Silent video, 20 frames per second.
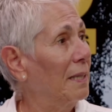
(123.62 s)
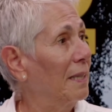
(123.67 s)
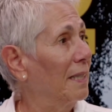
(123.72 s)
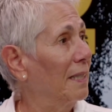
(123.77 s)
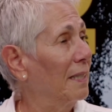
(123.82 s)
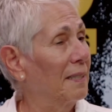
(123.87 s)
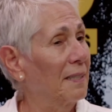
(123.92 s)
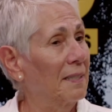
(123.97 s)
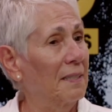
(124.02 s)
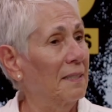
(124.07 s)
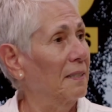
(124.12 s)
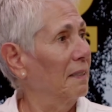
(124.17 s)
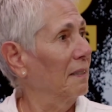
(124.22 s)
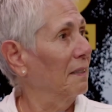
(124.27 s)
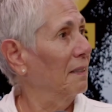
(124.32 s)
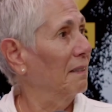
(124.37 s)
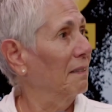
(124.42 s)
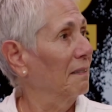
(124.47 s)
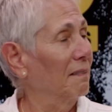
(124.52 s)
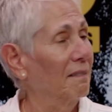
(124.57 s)
this
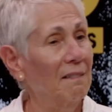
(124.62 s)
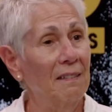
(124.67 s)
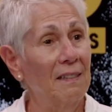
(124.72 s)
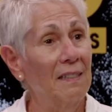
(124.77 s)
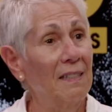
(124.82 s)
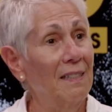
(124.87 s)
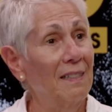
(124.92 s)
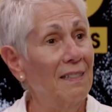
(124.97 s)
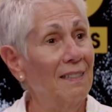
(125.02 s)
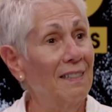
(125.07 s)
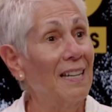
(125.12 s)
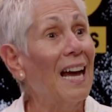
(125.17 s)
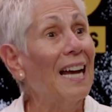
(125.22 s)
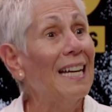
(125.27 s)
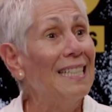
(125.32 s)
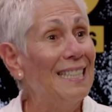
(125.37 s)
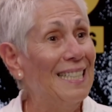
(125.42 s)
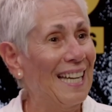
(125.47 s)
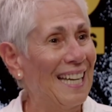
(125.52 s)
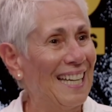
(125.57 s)

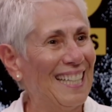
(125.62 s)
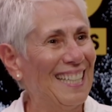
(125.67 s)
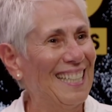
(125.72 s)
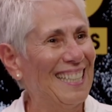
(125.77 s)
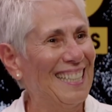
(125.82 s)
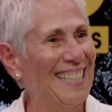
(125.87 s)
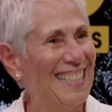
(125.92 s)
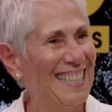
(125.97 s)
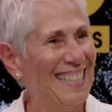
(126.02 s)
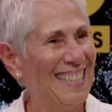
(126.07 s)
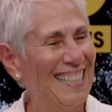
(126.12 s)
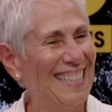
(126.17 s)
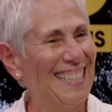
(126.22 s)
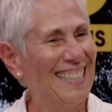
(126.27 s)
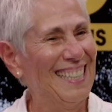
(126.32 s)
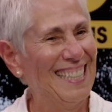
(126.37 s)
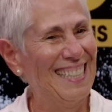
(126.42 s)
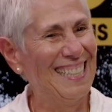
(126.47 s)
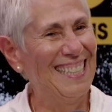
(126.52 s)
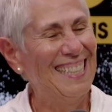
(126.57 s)
nice. nice. Yeah,
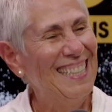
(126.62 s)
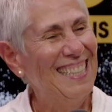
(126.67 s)
for